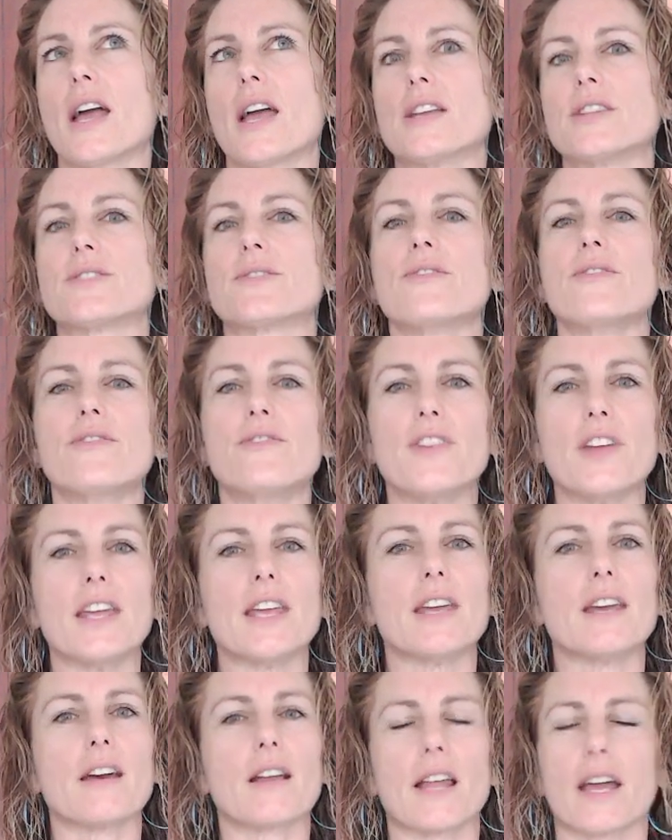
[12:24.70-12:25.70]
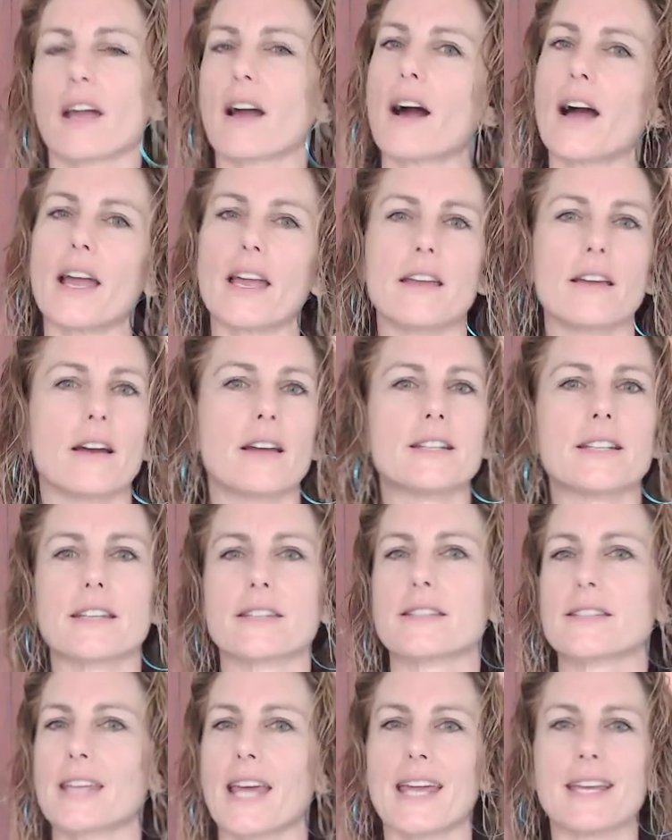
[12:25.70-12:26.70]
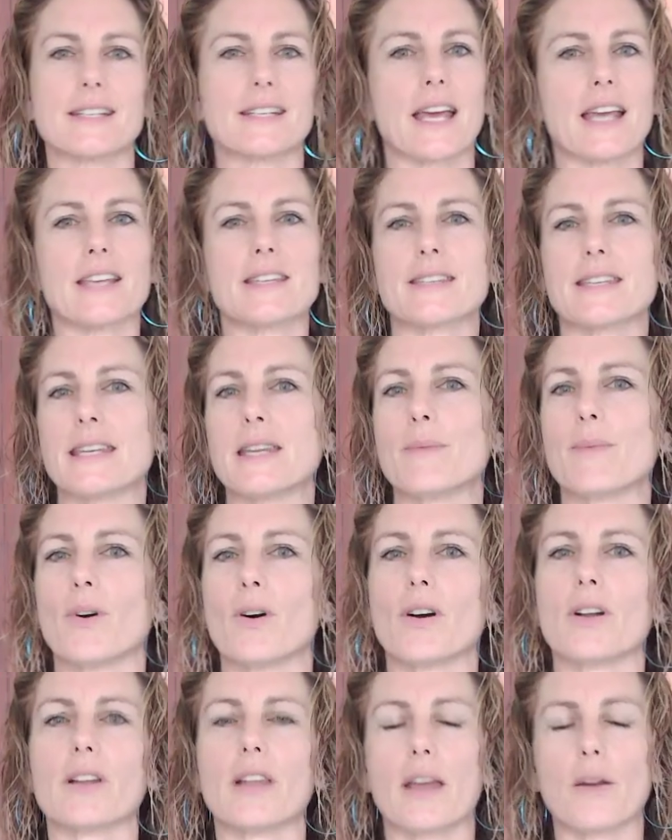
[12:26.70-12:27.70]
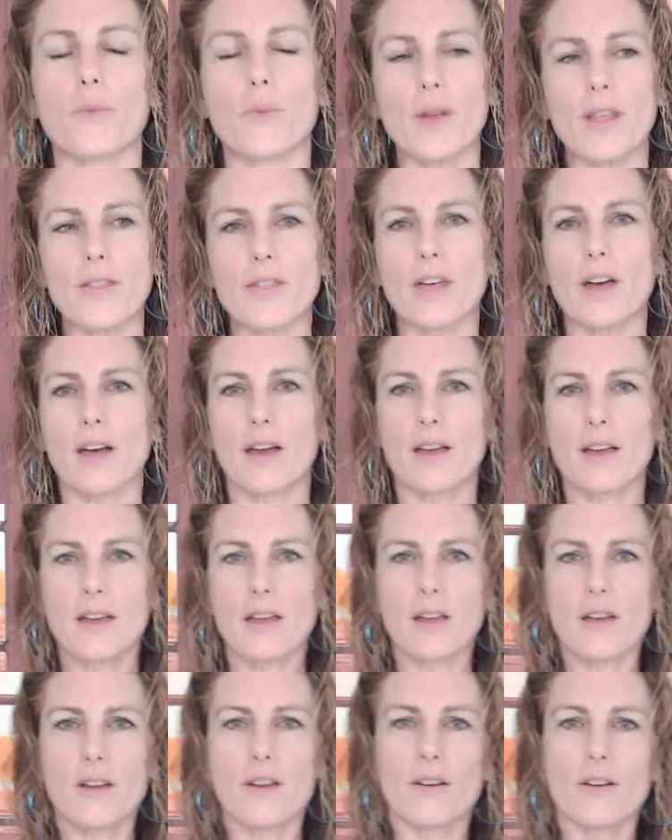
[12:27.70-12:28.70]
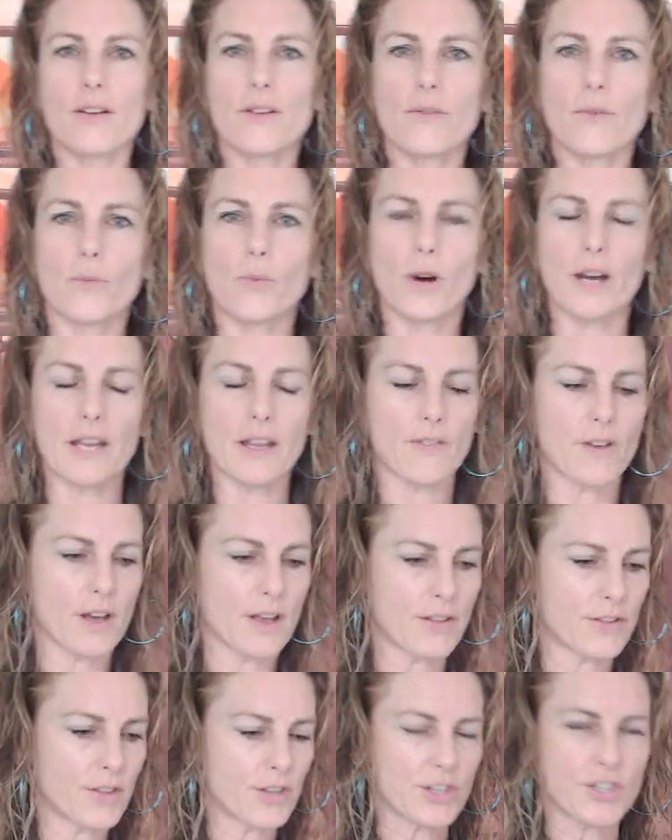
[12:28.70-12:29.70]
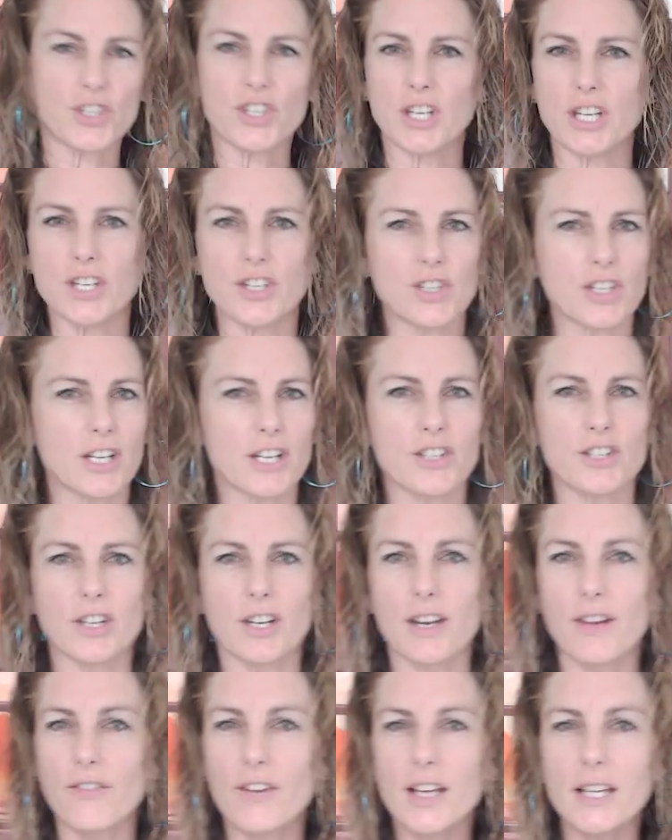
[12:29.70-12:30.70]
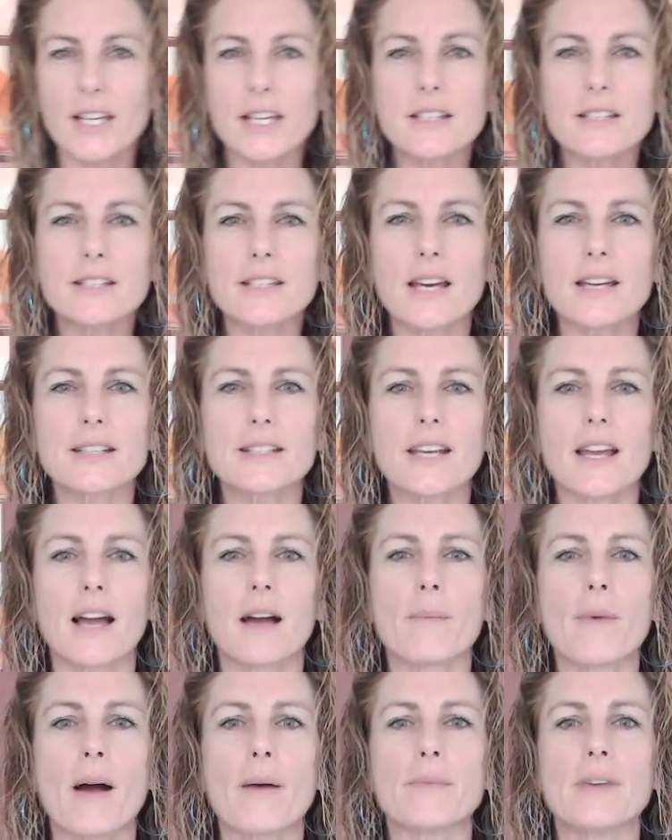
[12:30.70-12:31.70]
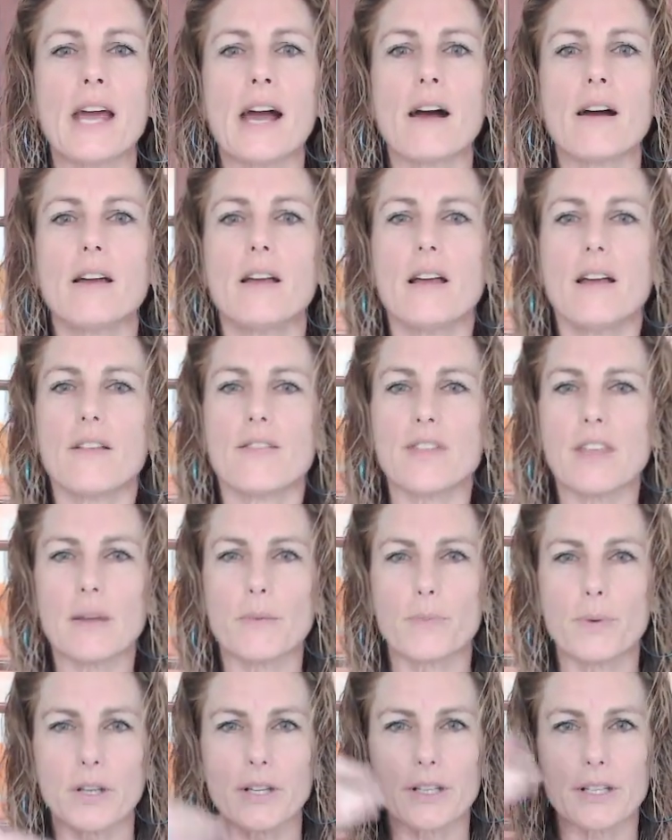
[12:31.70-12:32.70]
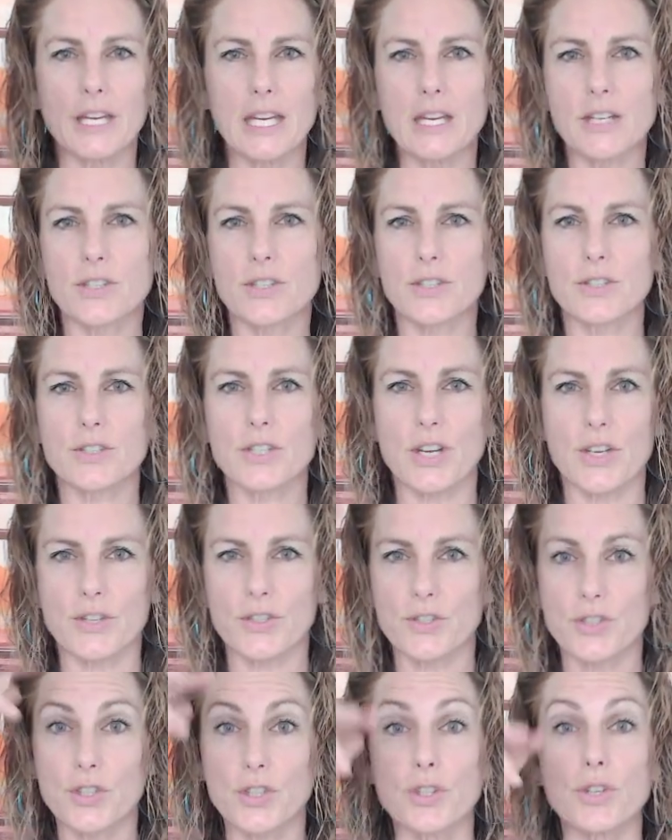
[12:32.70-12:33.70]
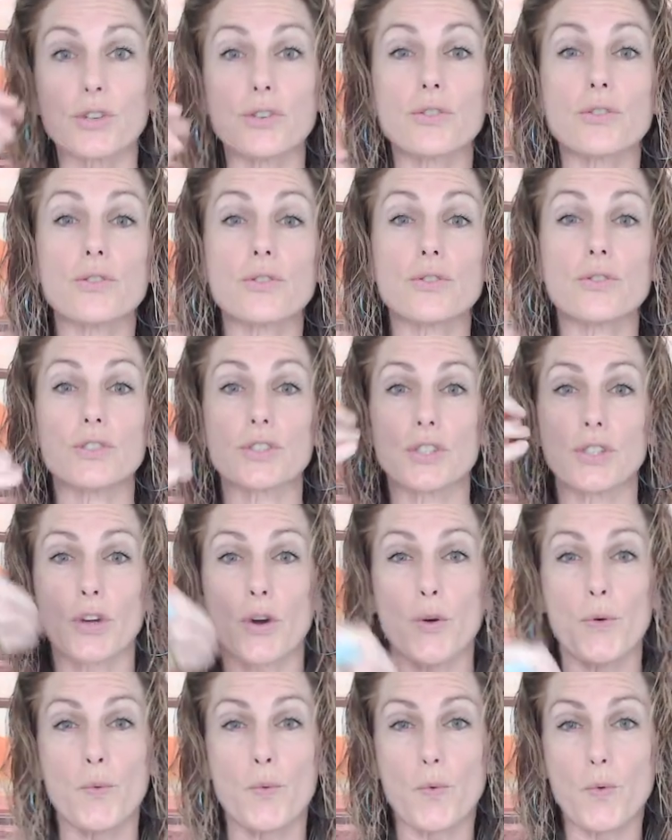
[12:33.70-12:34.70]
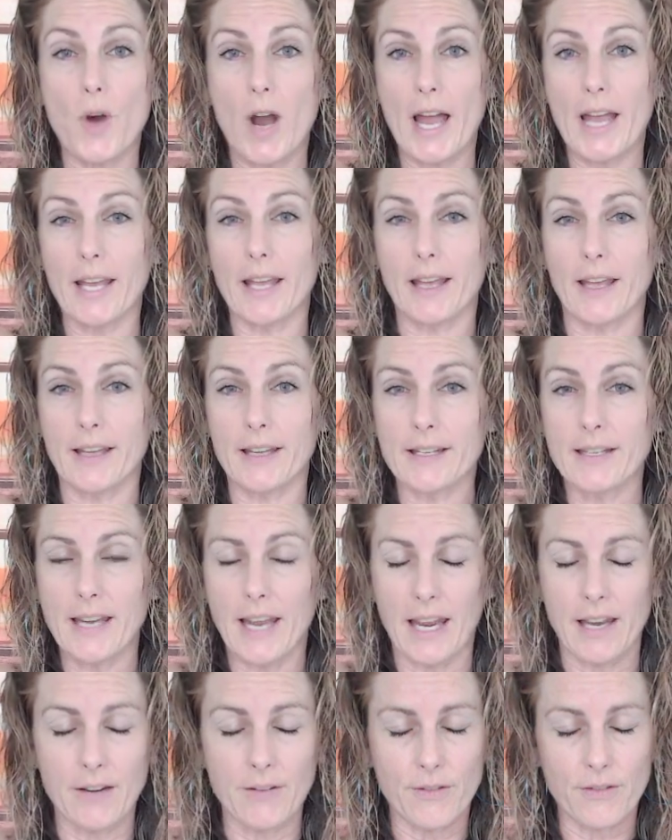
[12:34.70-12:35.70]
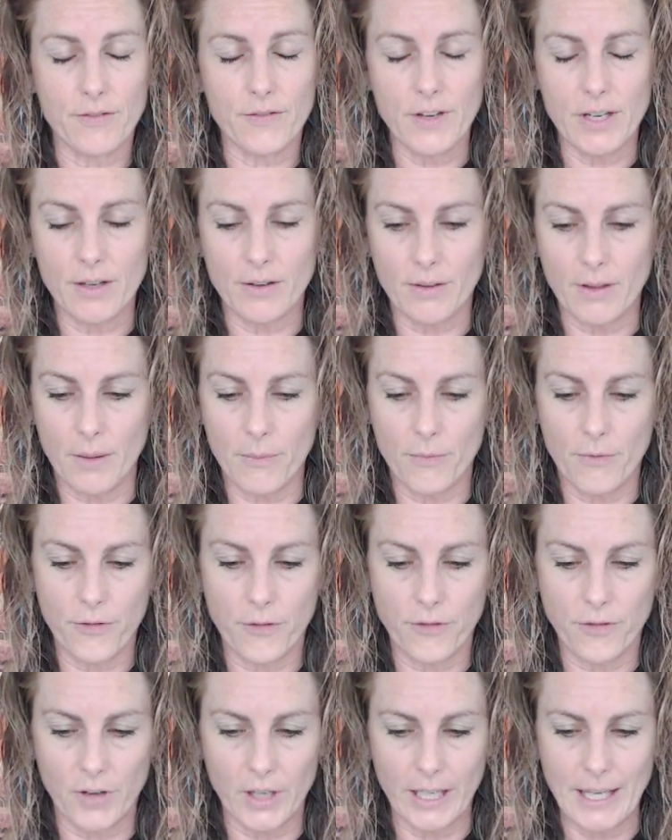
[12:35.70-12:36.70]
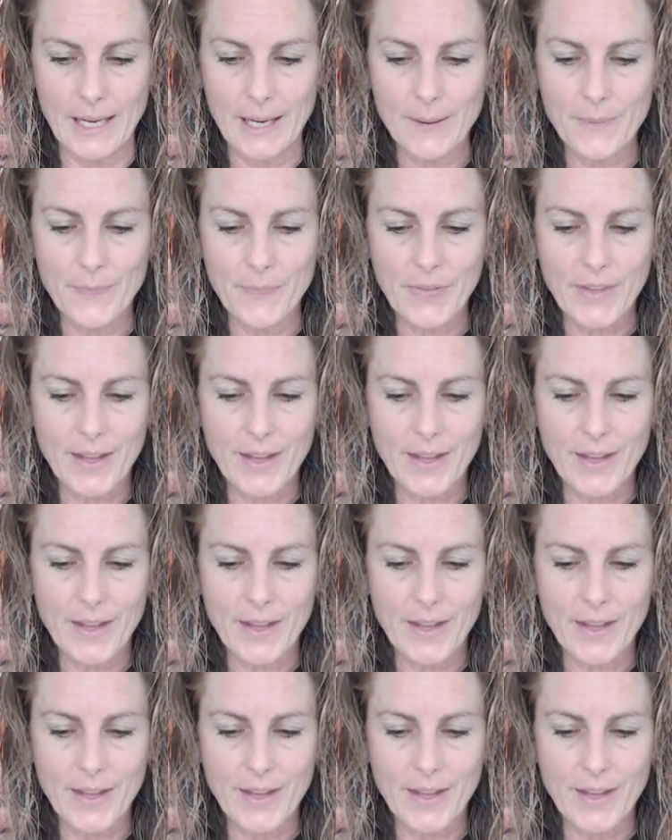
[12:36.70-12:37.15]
it's very like I it doesn't take days anymore. Like when the whatever the shitty, shitty, shitty feelings start to come up now, the ability to just choose to go right in and feel them fully